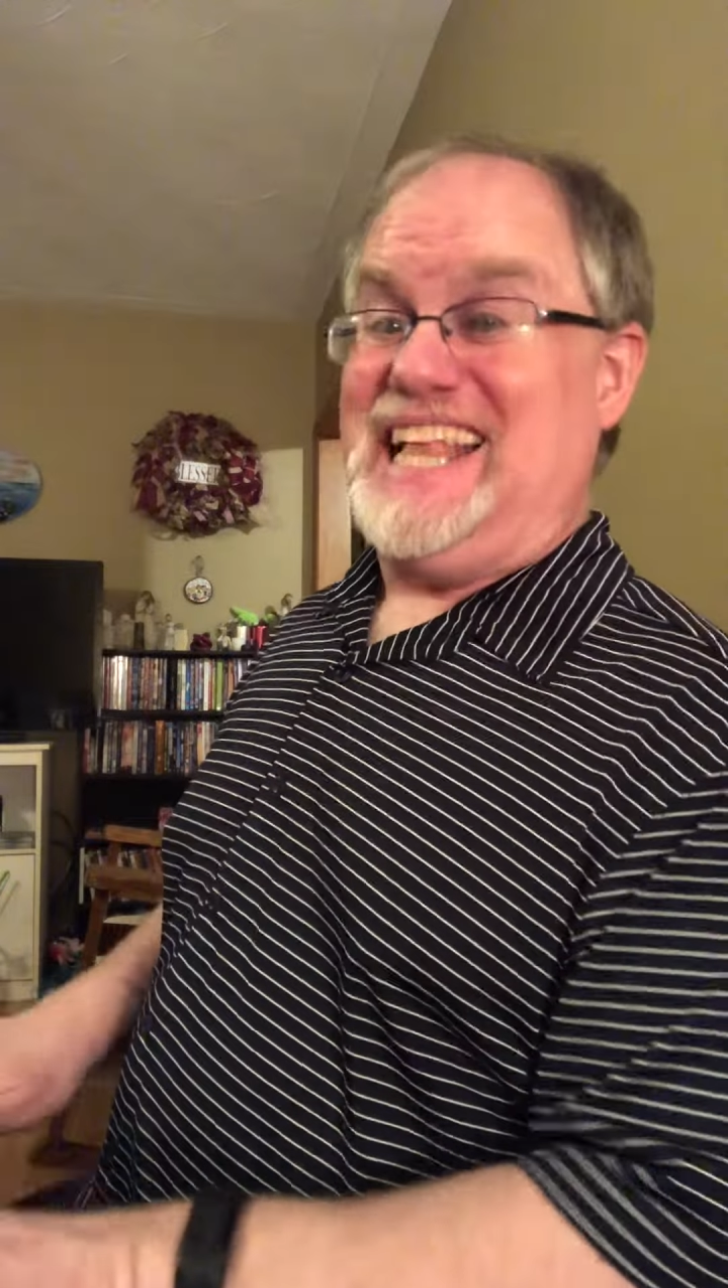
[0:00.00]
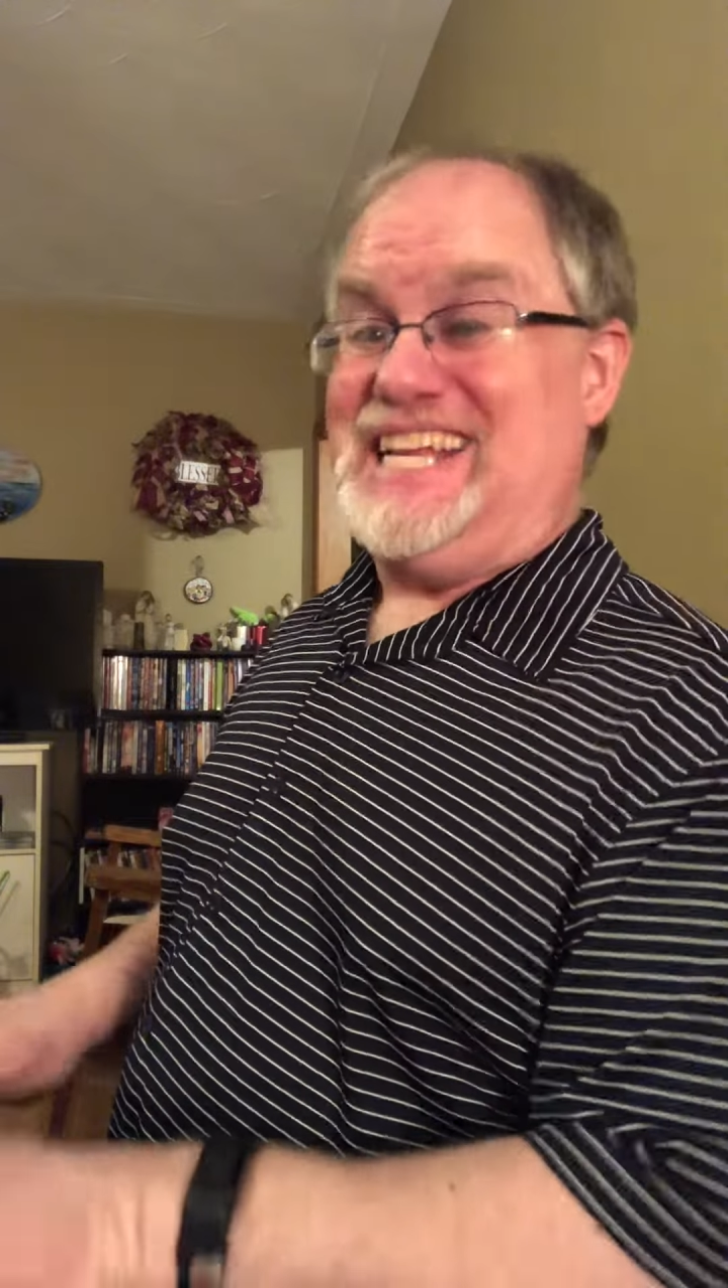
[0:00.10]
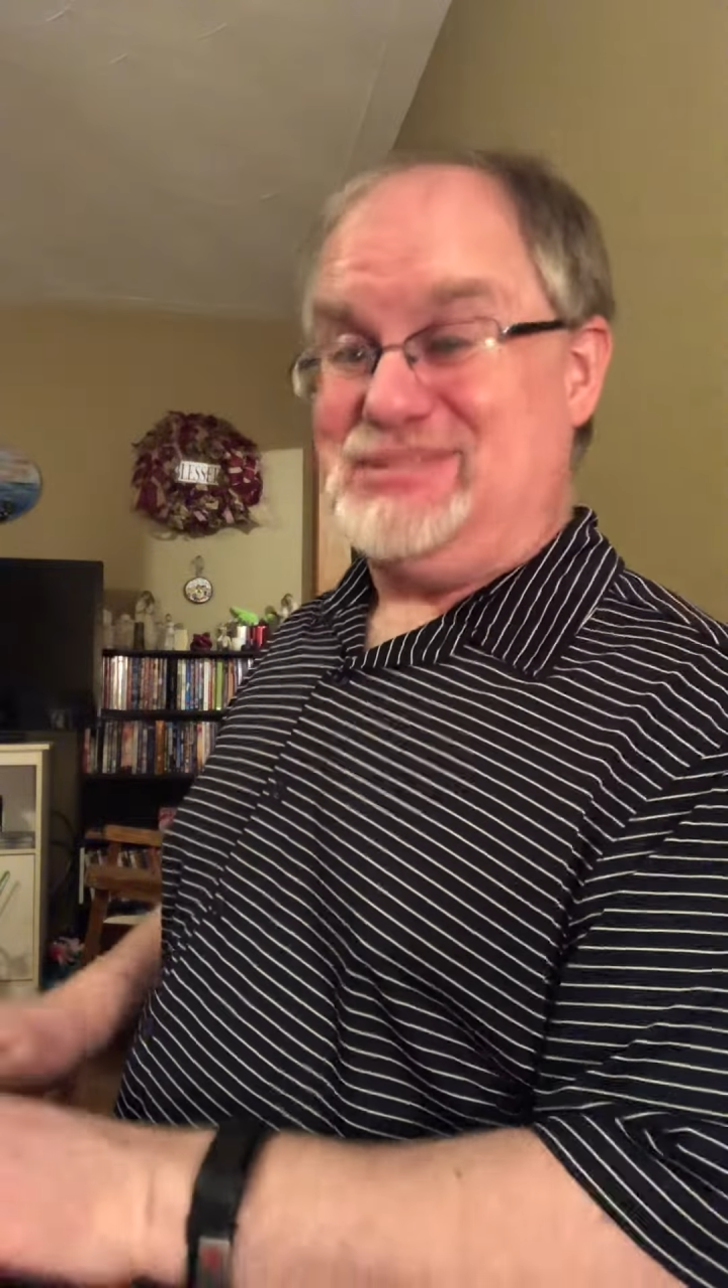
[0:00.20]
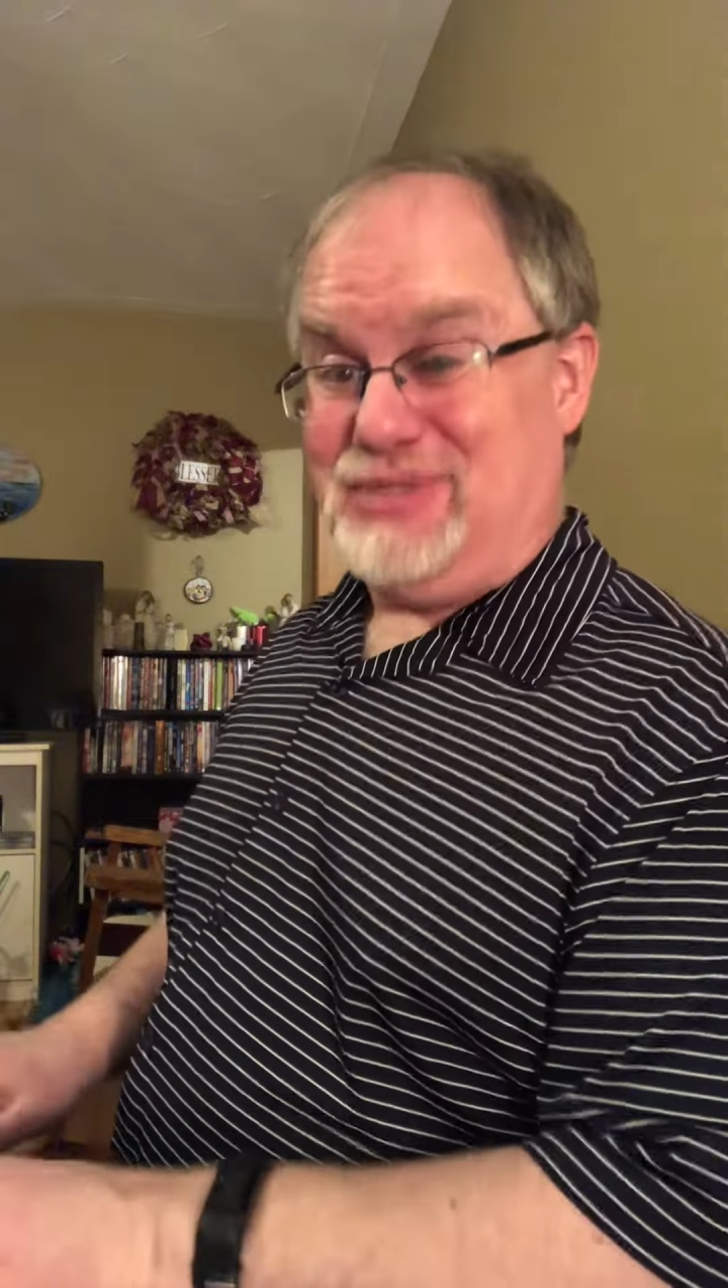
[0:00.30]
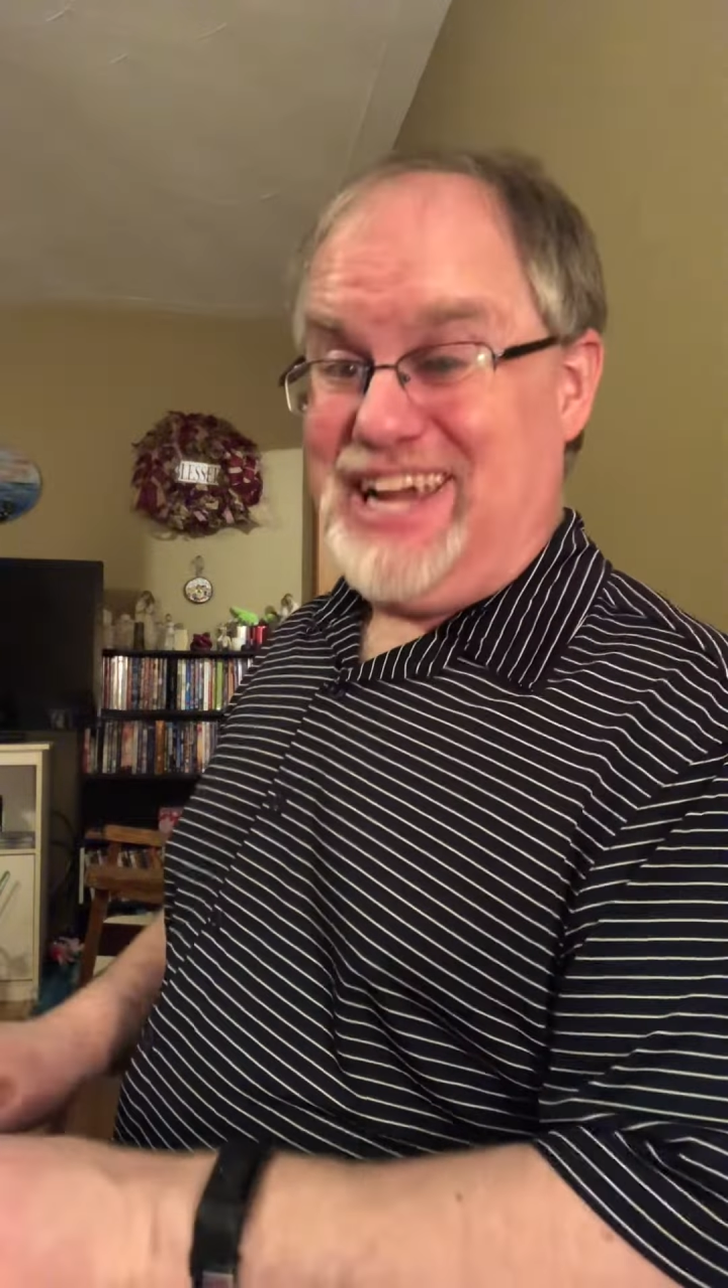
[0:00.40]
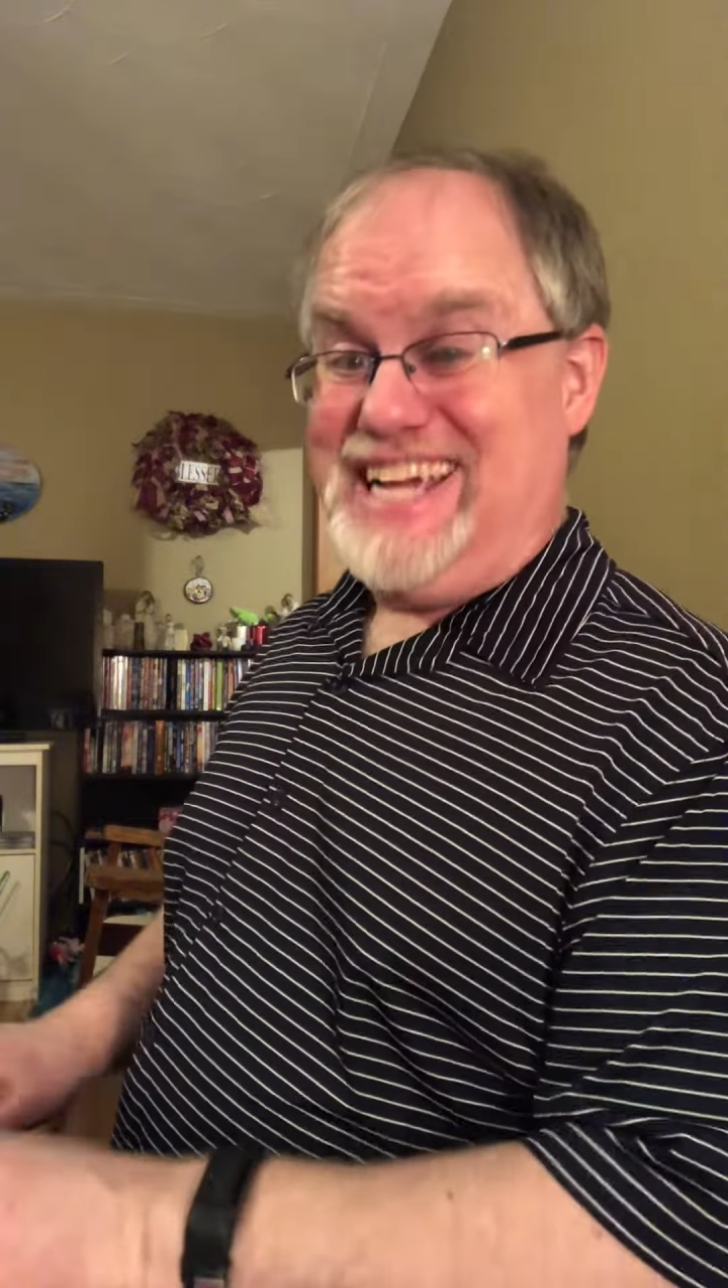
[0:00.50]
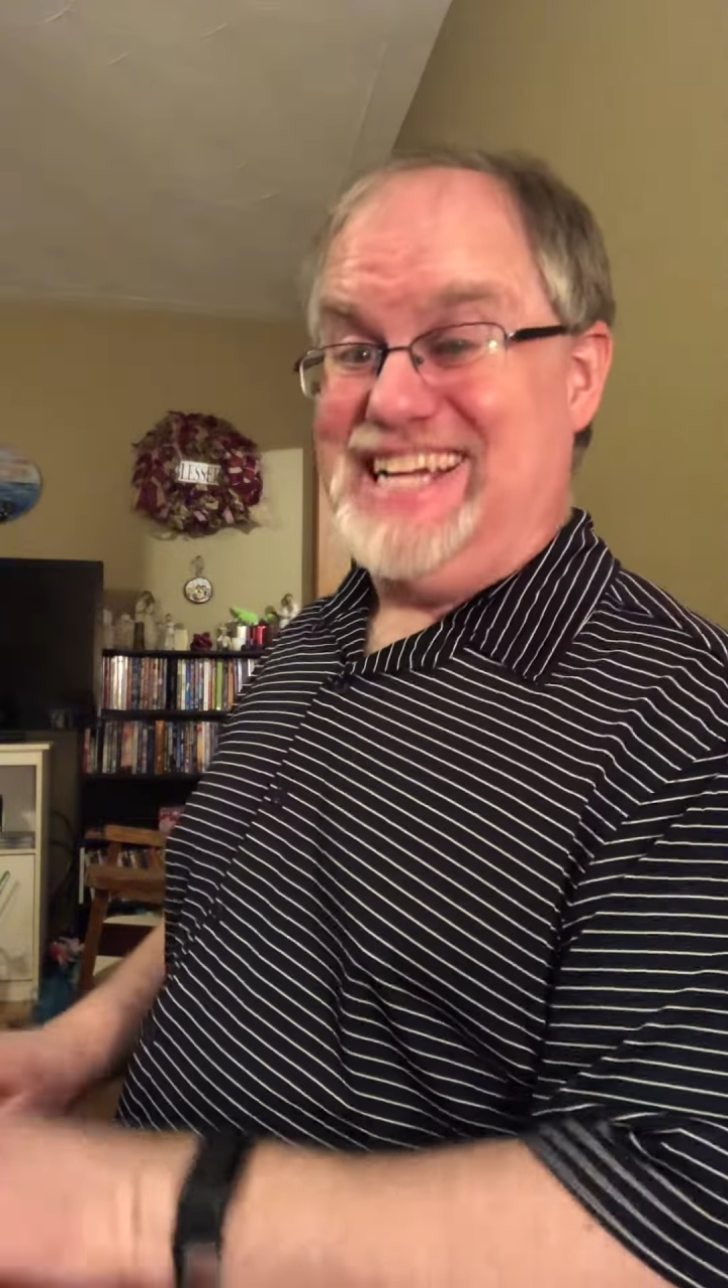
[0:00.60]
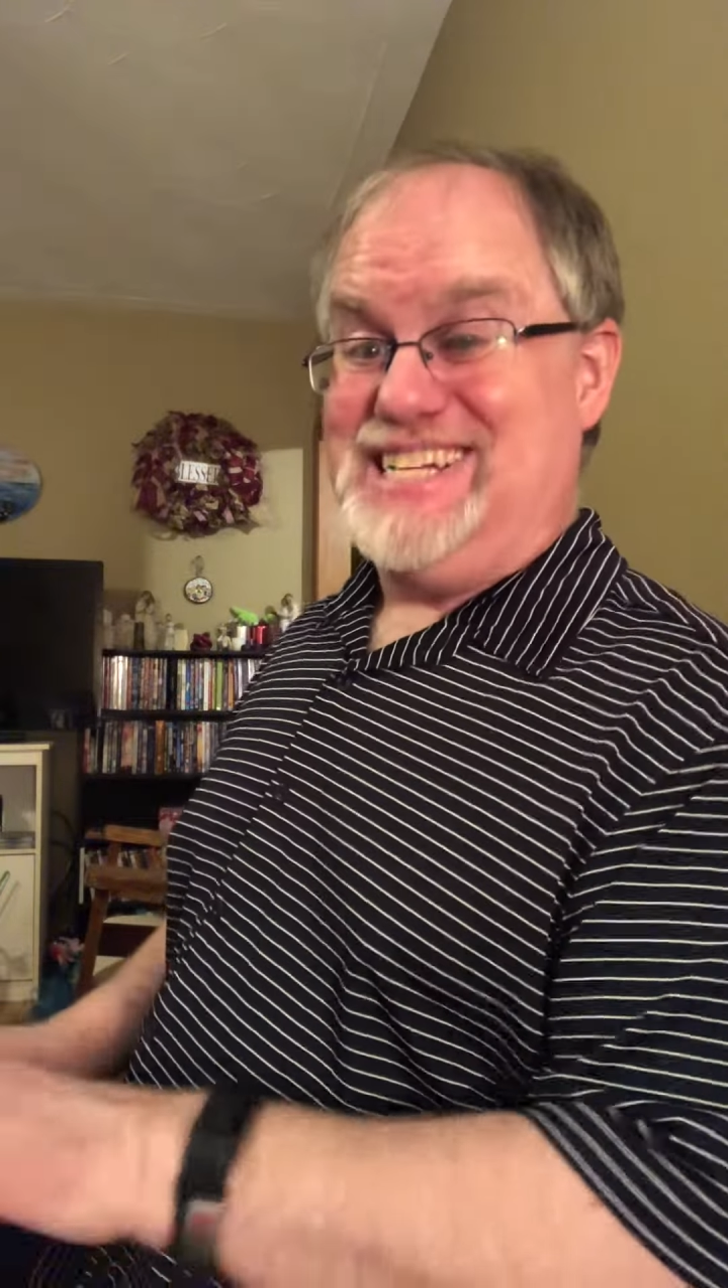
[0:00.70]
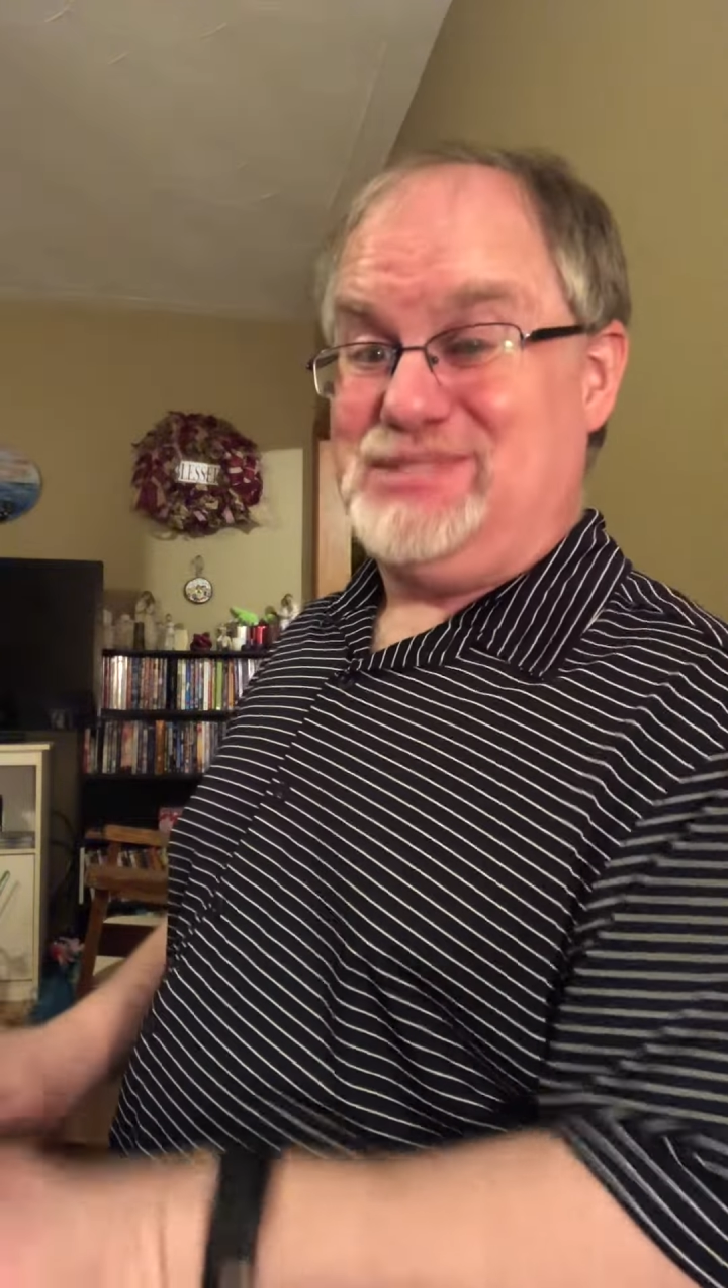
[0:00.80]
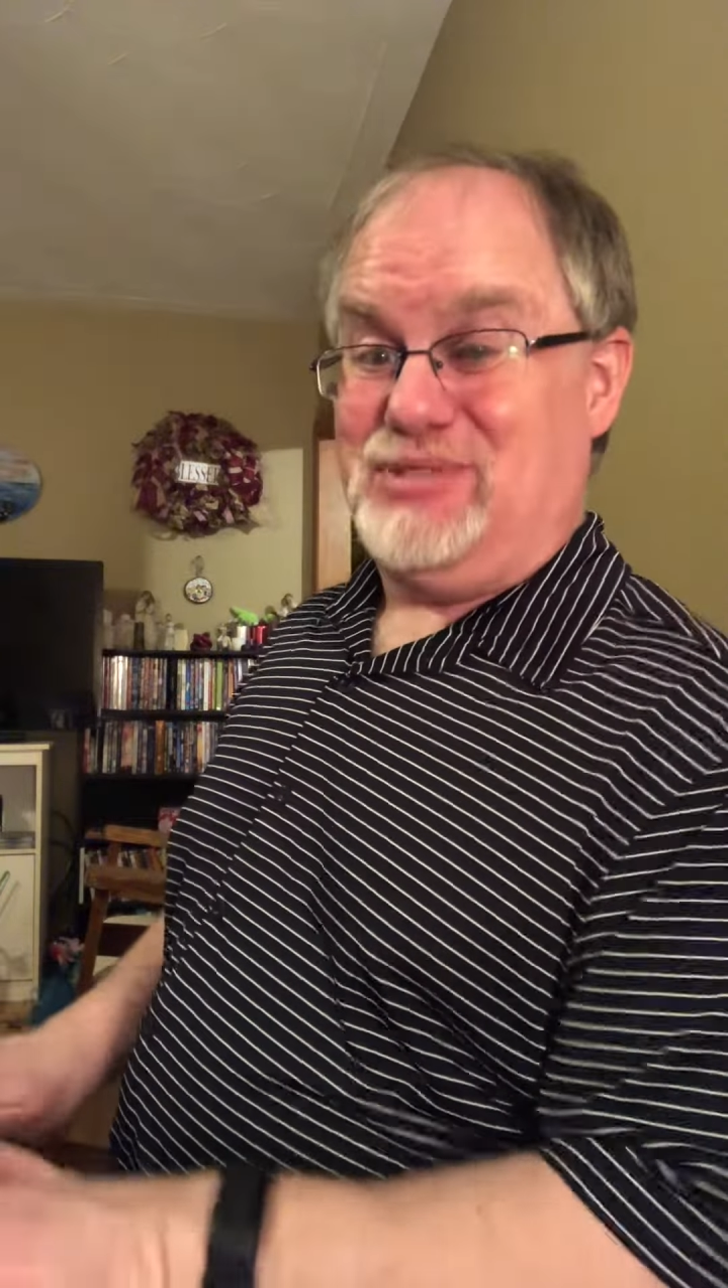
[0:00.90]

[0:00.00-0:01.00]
like spring,